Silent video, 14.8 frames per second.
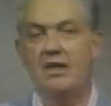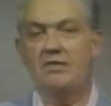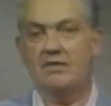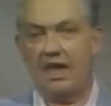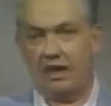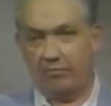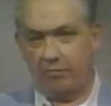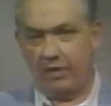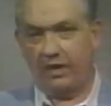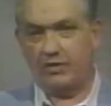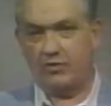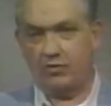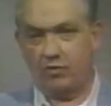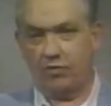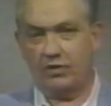That
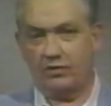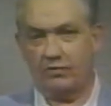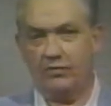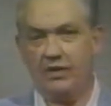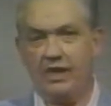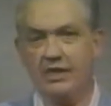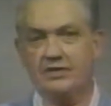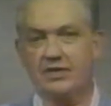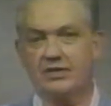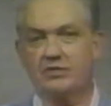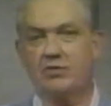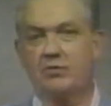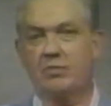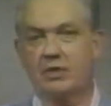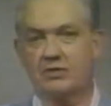means your duty as a
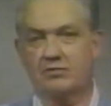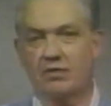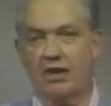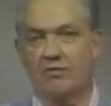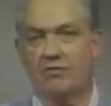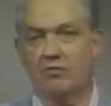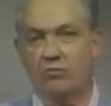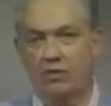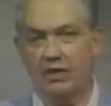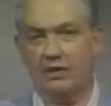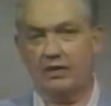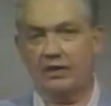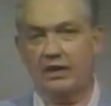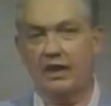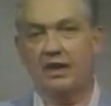school bus driver
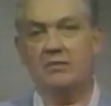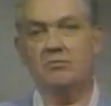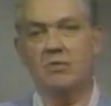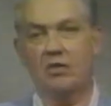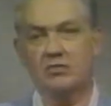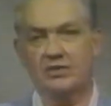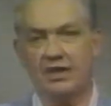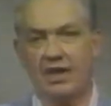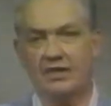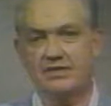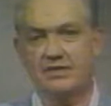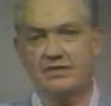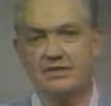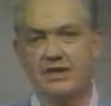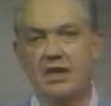will, in most
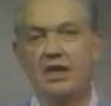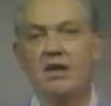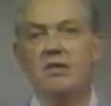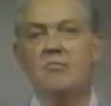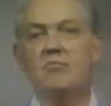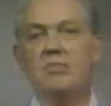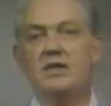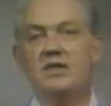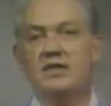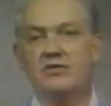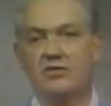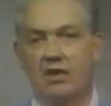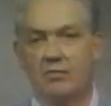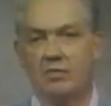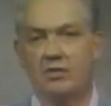cases, be
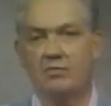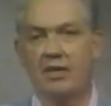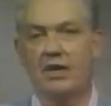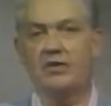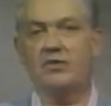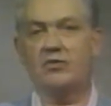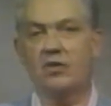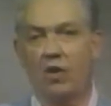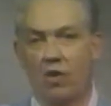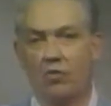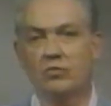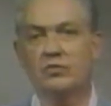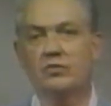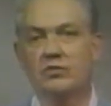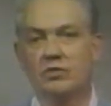determined by your
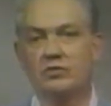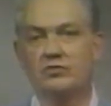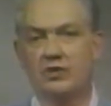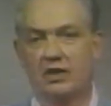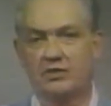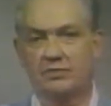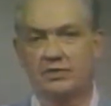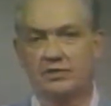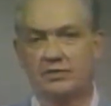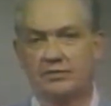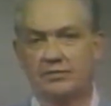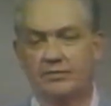own good judgment.